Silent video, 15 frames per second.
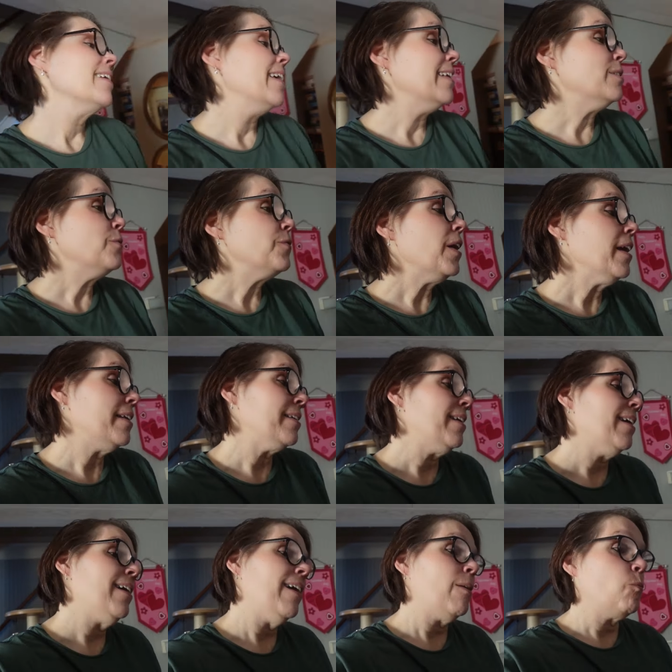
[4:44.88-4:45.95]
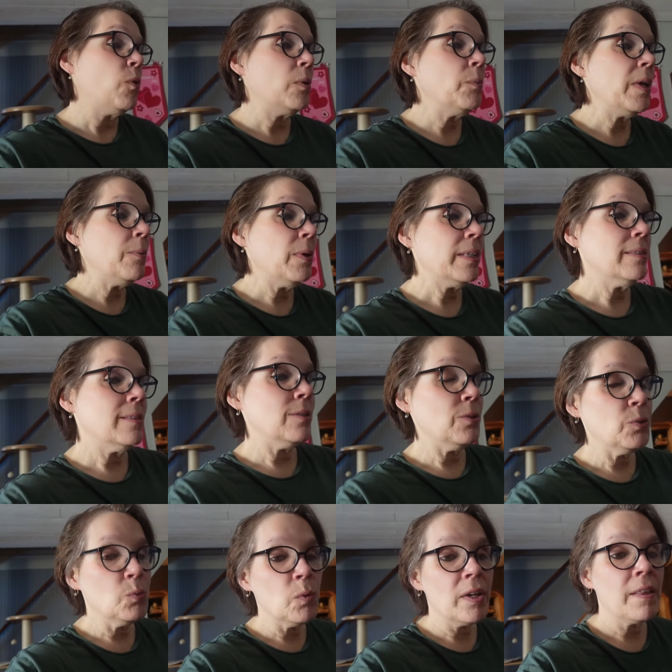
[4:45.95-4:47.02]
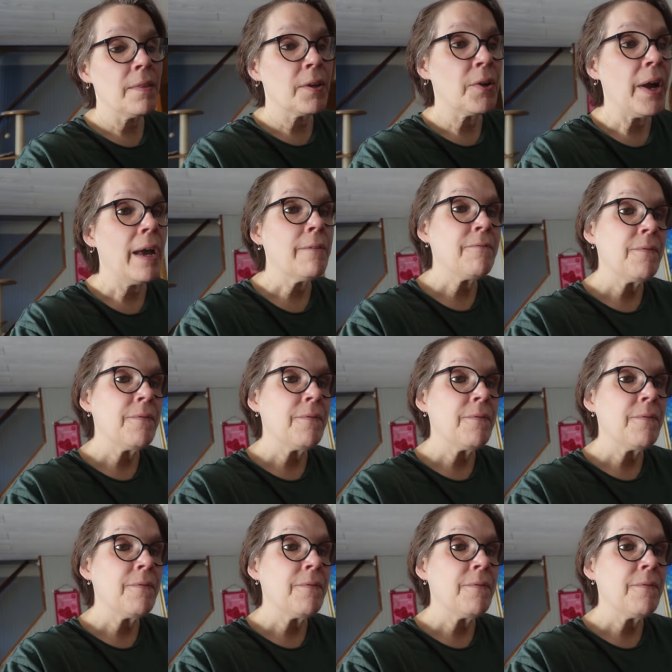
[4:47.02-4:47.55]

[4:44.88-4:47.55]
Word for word: It's fun. When we went to one of the craft